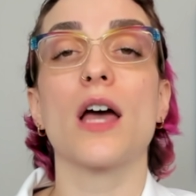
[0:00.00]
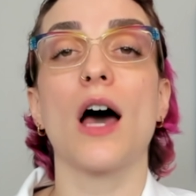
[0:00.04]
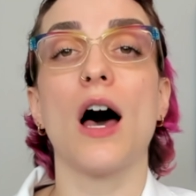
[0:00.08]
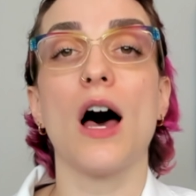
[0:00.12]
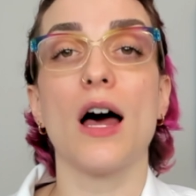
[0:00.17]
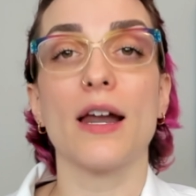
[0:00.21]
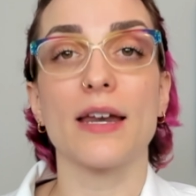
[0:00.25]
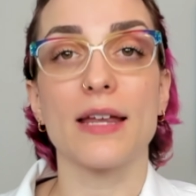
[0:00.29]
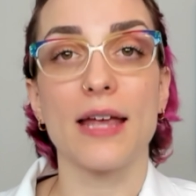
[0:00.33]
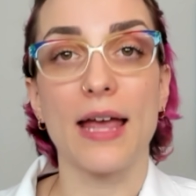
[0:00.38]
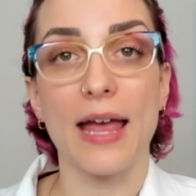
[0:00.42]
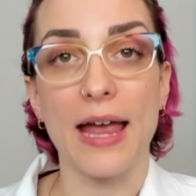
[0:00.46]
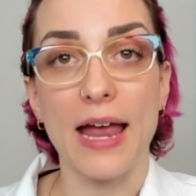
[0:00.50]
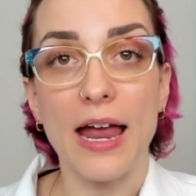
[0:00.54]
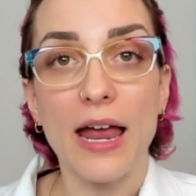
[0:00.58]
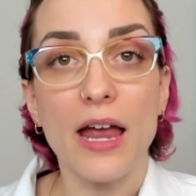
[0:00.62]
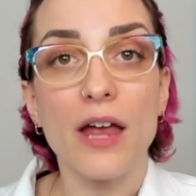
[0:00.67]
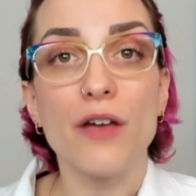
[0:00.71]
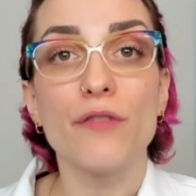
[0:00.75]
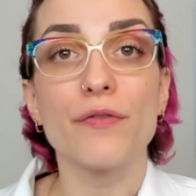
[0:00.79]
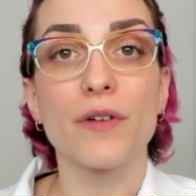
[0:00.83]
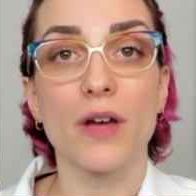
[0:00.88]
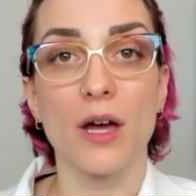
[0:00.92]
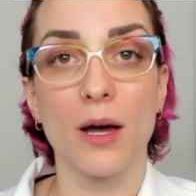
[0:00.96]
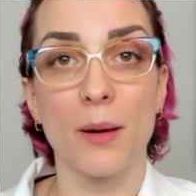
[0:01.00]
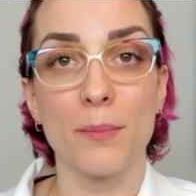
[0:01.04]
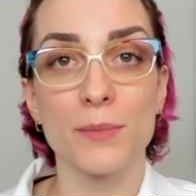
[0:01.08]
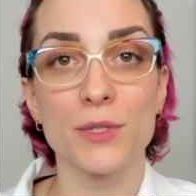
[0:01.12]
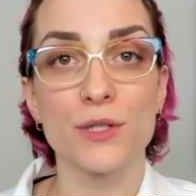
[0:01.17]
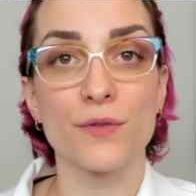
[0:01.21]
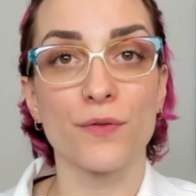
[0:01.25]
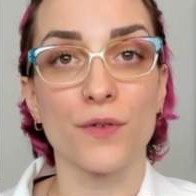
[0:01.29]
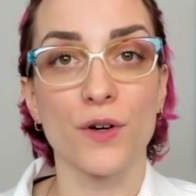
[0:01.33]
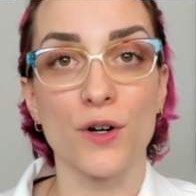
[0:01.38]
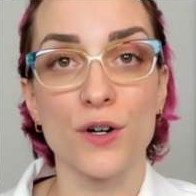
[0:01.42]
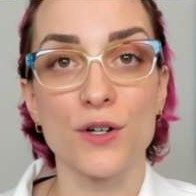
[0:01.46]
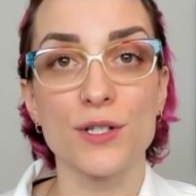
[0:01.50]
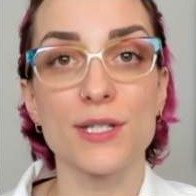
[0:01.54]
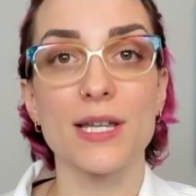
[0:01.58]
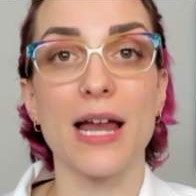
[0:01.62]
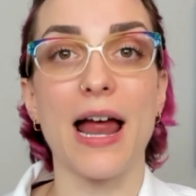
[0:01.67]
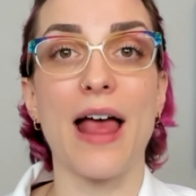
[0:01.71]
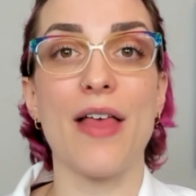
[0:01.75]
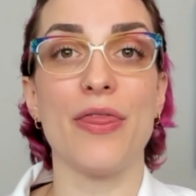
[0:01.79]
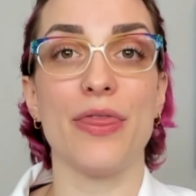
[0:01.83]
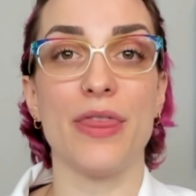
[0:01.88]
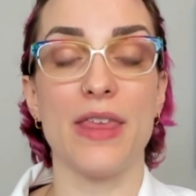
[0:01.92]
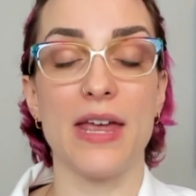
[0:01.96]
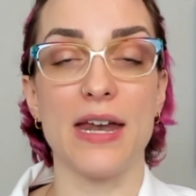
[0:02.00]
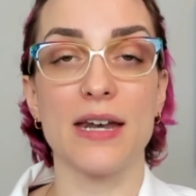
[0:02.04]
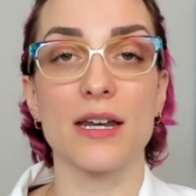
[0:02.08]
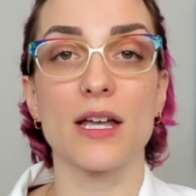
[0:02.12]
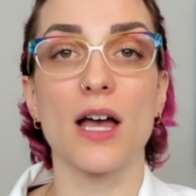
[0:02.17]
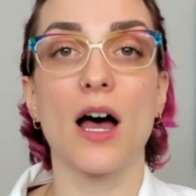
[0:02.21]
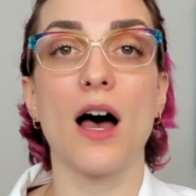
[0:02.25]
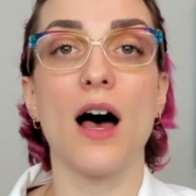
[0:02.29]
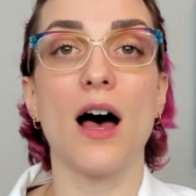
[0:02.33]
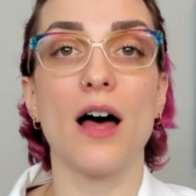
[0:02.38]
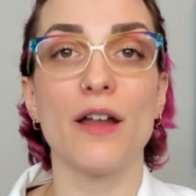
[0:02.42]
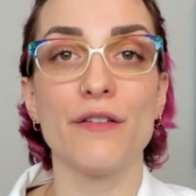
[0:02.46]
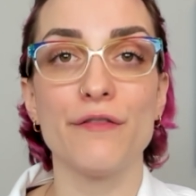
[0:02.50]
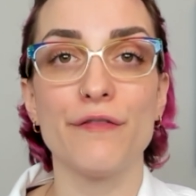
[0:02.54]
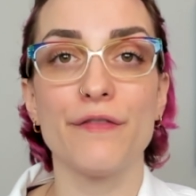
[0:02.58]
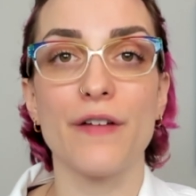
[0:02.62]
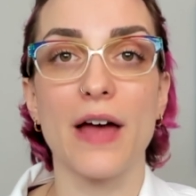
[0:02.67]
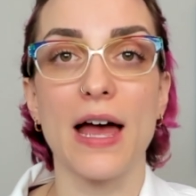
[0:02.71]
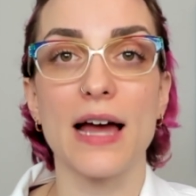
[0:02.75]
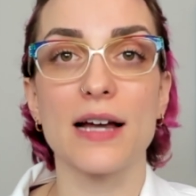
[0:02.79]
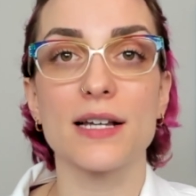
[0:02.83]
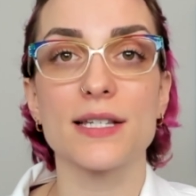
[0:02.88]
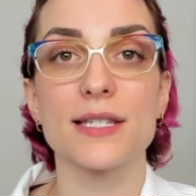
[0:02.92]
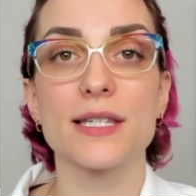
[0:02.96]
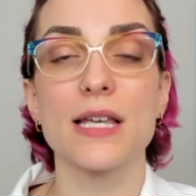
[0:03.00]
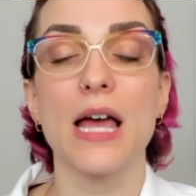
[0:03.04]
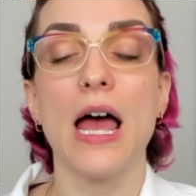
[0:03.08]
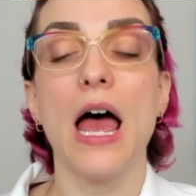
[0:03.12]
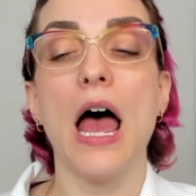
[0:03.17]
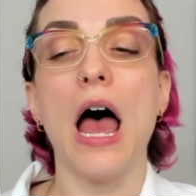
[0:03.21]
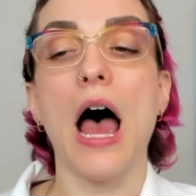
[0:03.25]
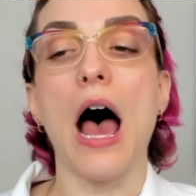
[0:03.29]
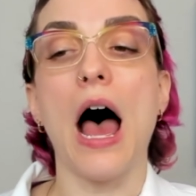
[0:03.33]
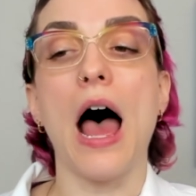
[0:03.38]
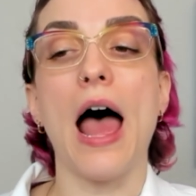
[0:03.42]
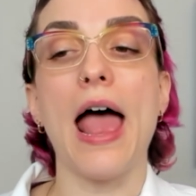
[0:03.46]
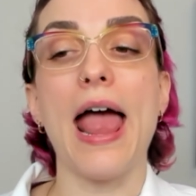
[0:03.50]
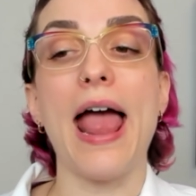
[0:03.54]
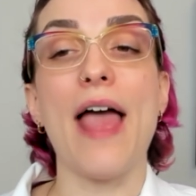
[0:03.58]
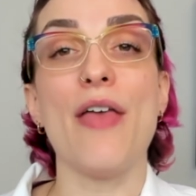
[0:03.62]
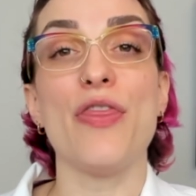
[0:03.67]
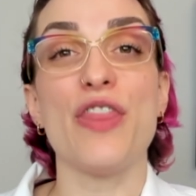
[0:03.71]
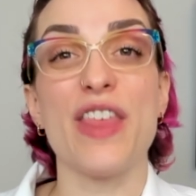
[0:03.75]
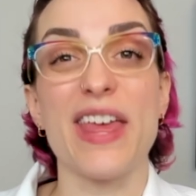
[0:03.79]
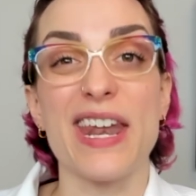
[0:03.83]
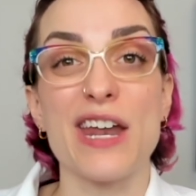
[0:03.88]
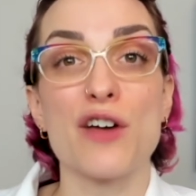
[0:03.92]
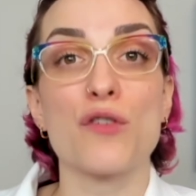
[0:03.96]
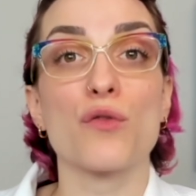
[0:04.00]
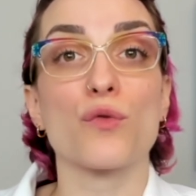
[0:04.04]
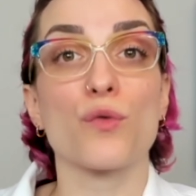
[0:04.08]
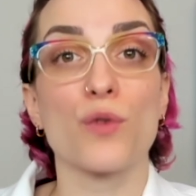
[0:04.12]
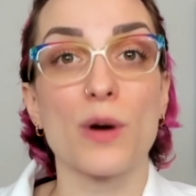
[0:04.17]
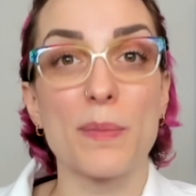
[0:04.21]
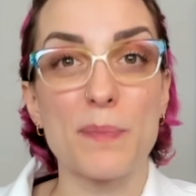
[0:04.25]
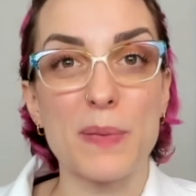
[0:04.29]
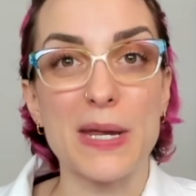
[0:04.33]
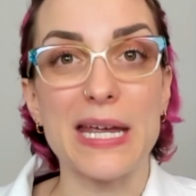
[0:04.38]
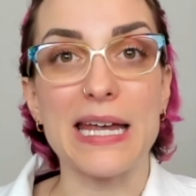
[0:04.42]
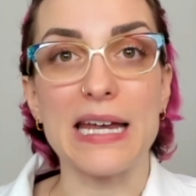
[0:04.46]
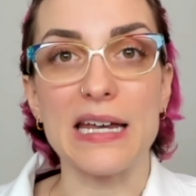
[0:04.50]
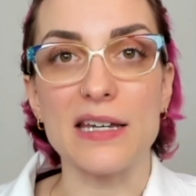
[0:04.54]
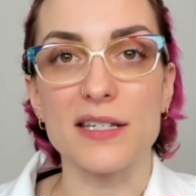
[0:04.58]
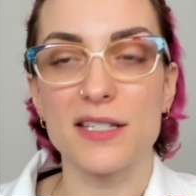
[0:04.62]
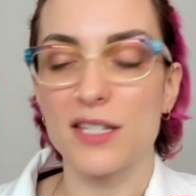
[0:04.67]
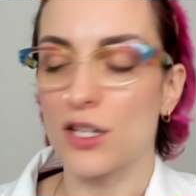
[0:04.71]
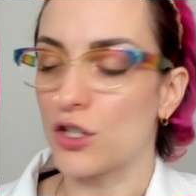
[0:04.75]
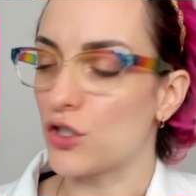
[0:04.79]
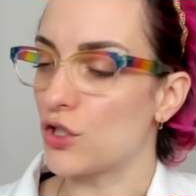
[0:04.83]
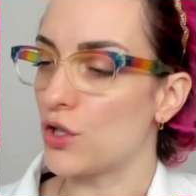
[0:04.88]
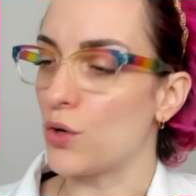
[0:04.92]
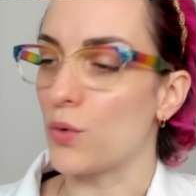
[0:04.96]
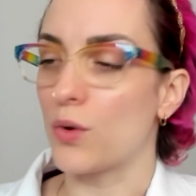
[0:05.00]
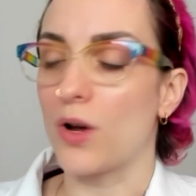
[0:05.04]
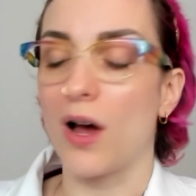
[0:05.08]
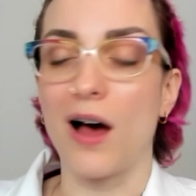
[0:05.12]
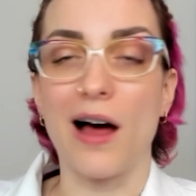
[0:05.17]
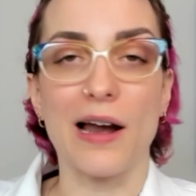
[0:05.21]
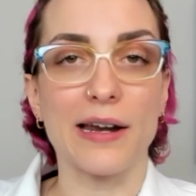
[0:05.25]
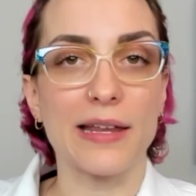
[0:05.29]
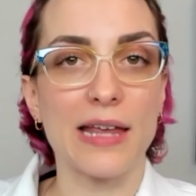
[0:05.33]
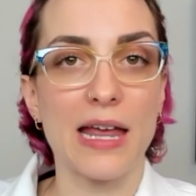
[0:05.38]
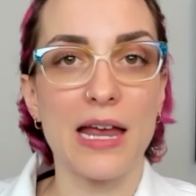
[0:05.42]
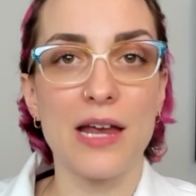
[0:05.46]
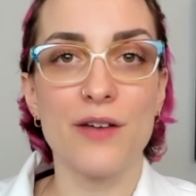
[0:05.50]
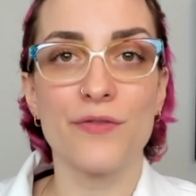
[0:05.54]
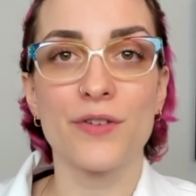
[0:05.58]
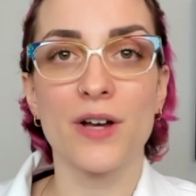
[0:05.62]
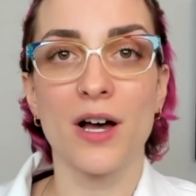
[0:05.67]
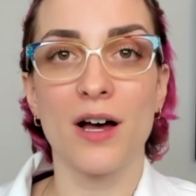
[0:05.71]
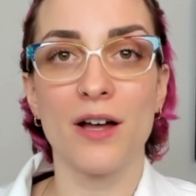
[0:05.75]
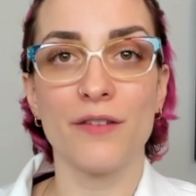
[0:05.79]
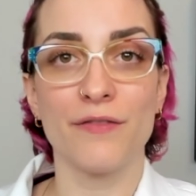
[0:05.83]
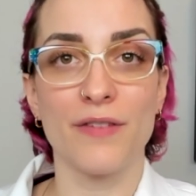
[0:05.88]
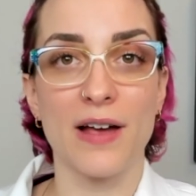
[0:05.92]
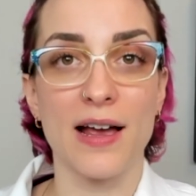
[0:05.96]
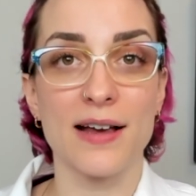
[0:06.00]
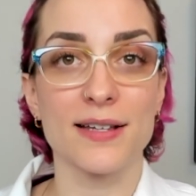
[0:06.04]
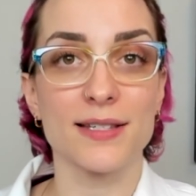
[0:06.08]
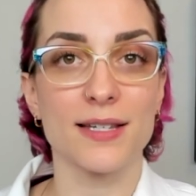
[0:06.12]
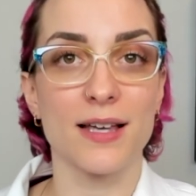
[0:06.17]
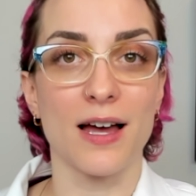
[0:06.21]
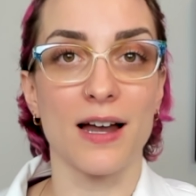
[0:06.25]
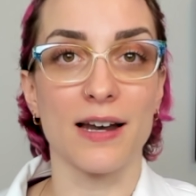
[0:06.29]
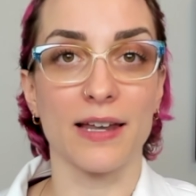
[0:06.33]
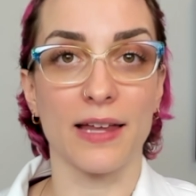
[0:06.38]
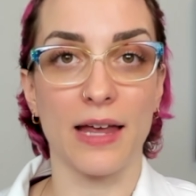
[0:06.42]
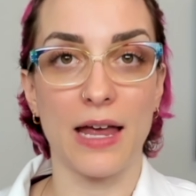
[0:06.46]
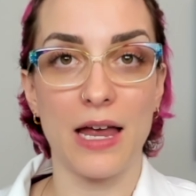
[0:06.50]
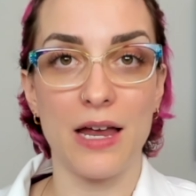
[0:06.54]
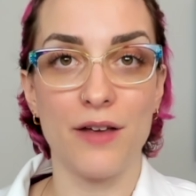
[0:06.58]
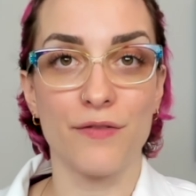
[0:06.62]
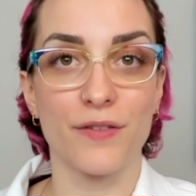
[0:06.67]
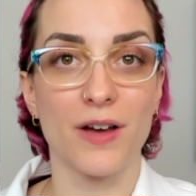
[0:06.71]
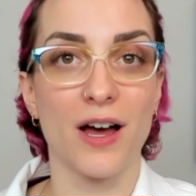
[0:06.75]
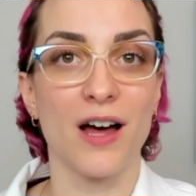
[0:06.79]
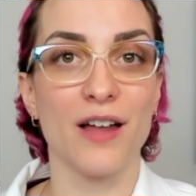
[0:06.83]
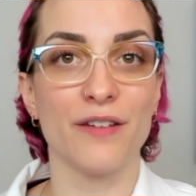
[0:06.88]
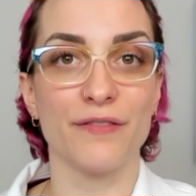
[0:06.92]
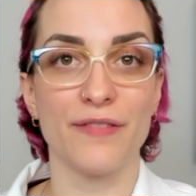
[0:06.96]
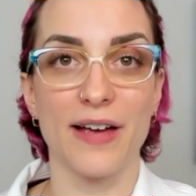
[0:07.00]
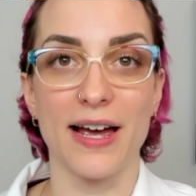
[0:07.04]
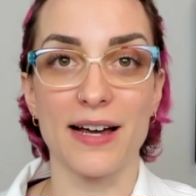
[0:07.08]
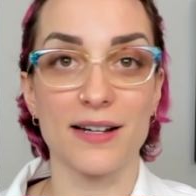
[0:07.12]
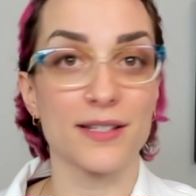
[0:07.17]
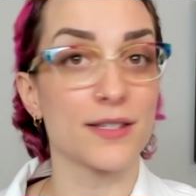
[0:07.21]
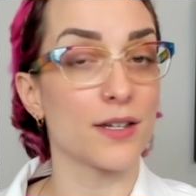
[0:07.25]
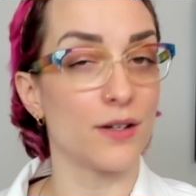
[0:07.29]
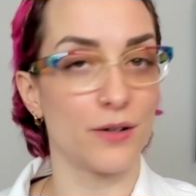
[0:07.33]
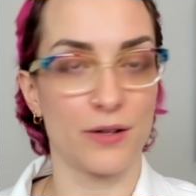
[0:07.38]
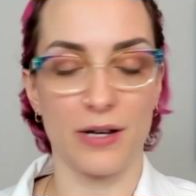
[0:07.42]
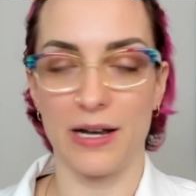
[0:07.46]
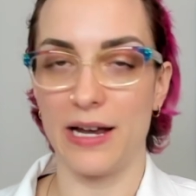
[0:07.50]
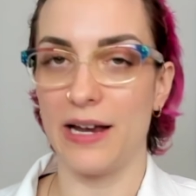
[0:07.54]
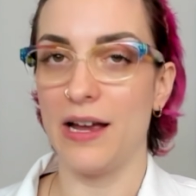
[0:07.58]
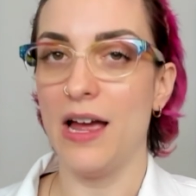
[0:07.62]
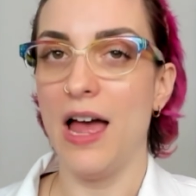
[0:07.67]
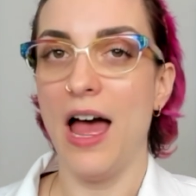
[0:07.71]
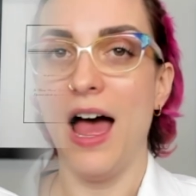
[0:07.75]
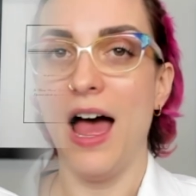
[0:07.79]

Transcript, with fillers: Concave comes first and then convex, and then it repeats. So concave, convex, concave, convex, okay?